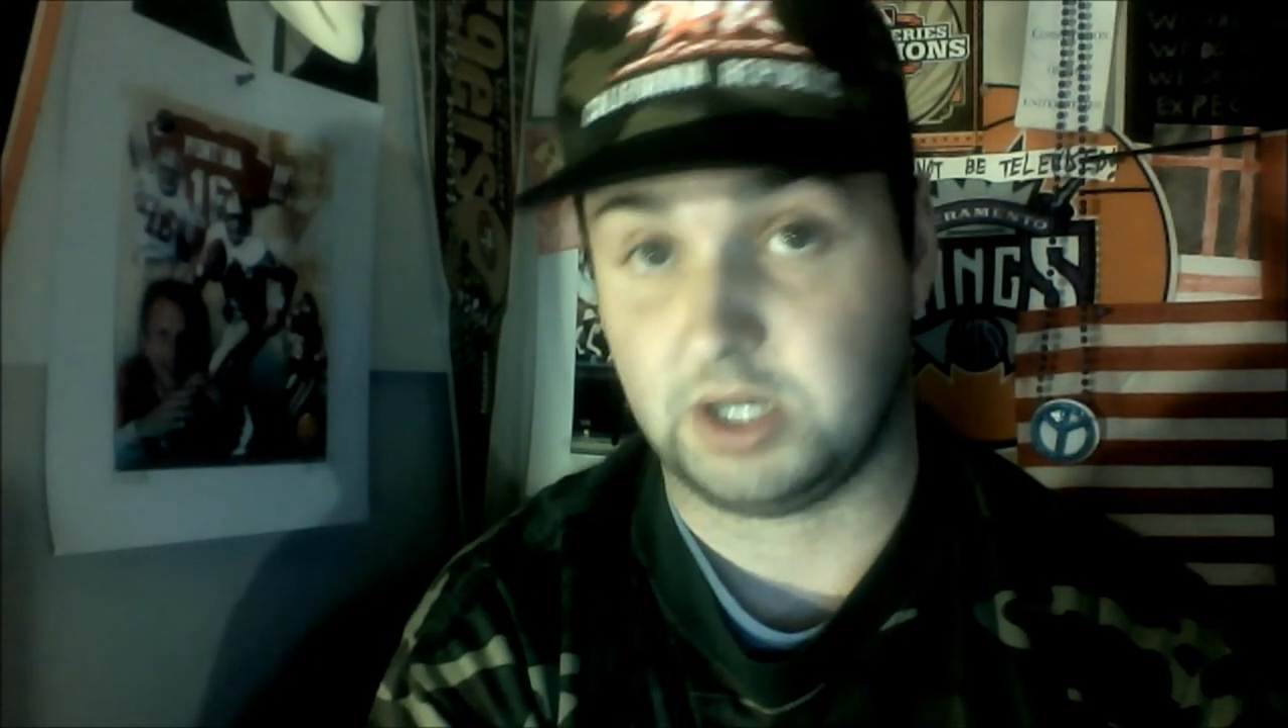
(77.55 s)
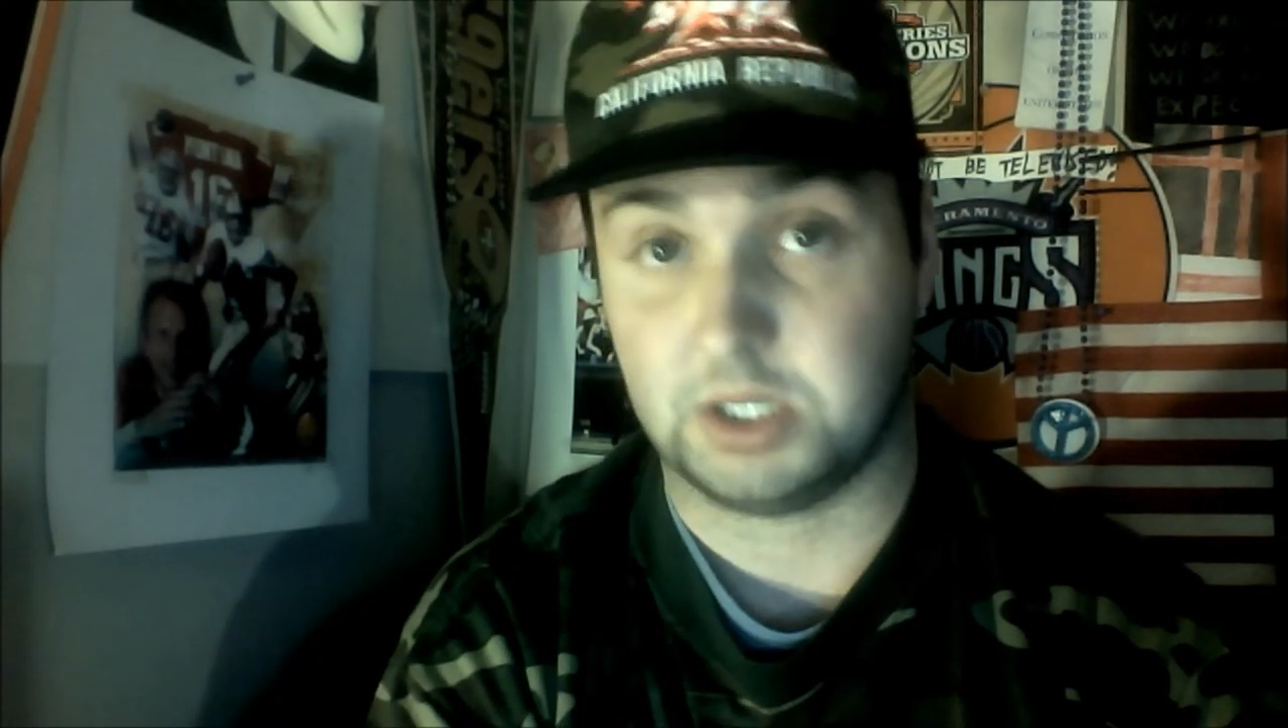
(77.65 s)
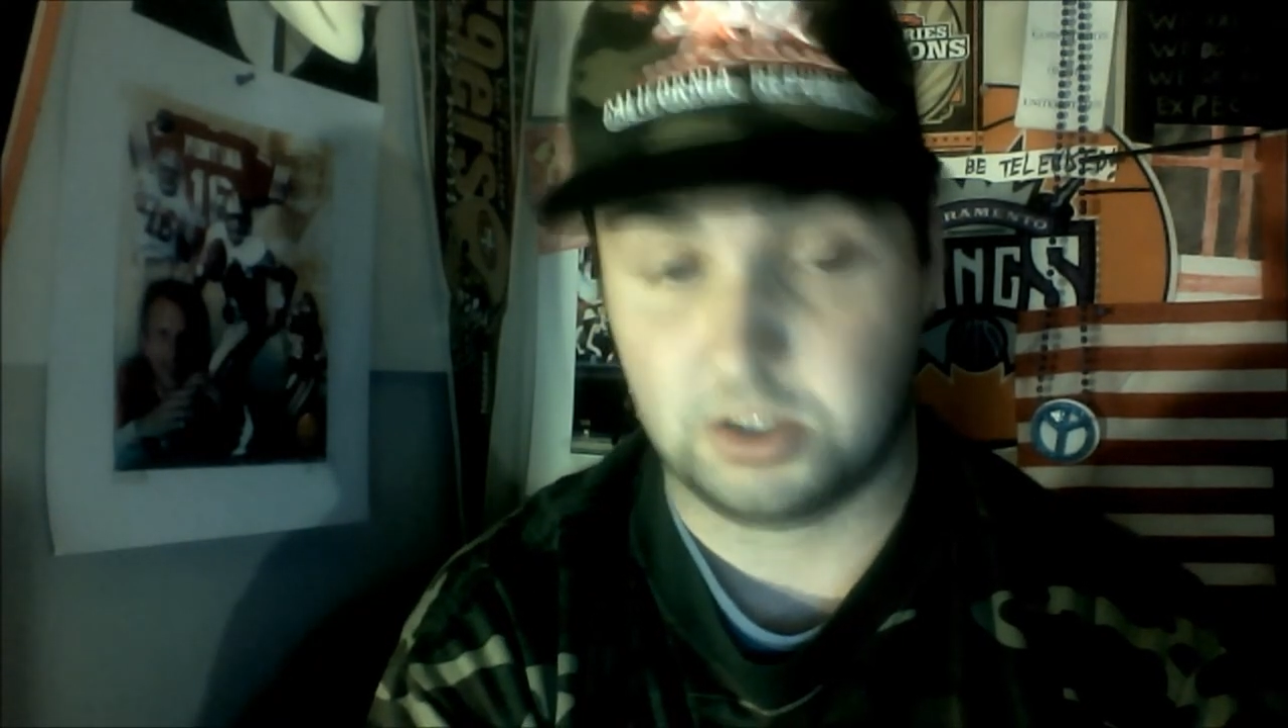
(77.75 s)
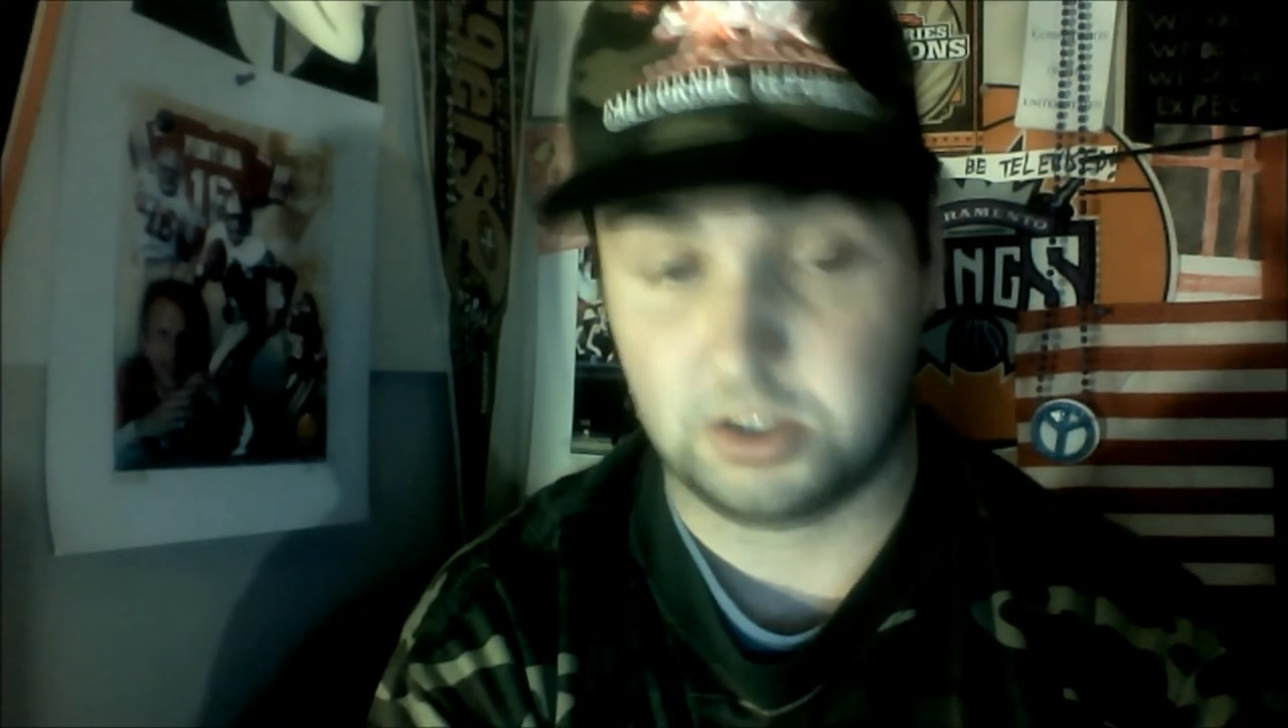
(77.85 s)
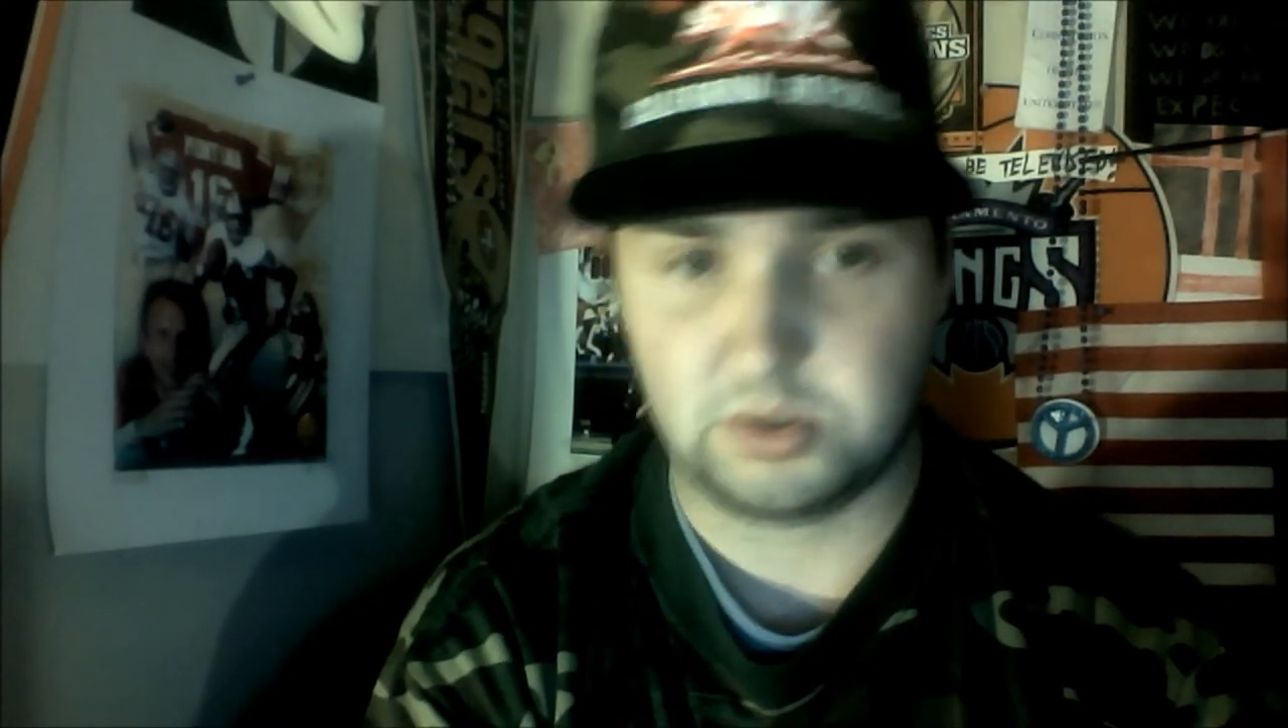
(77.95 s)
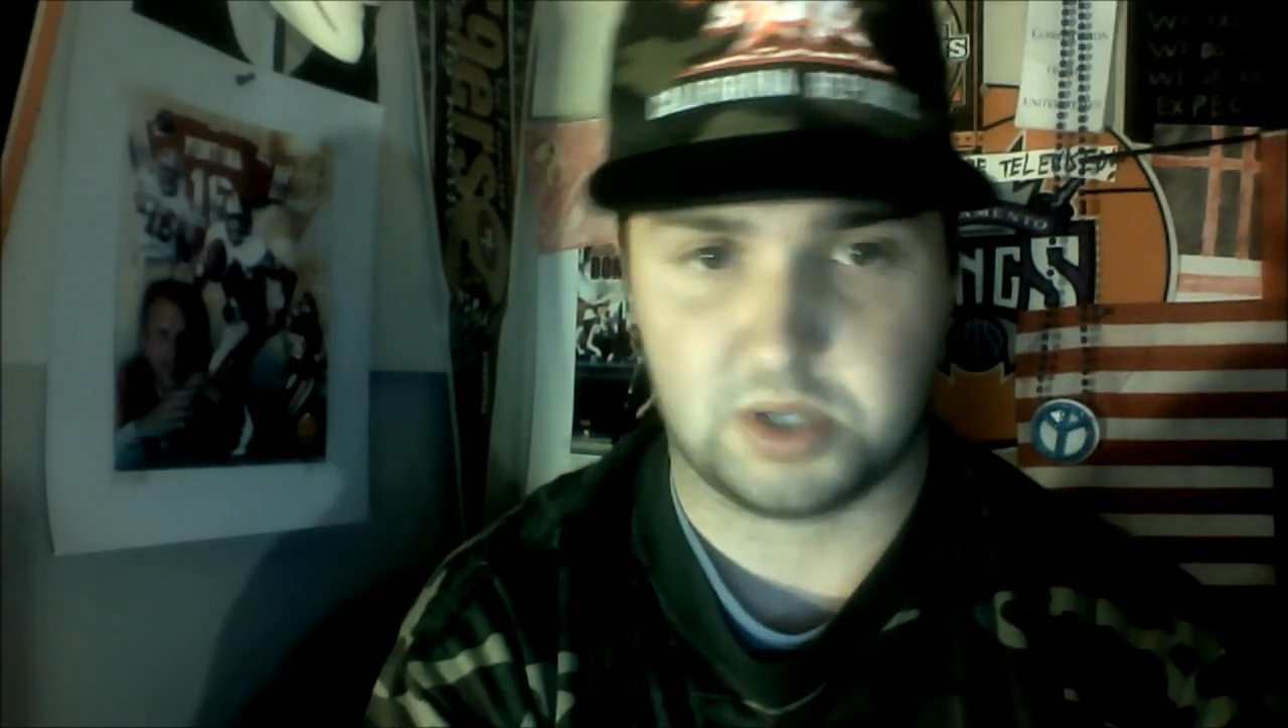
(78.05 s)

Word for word: right to do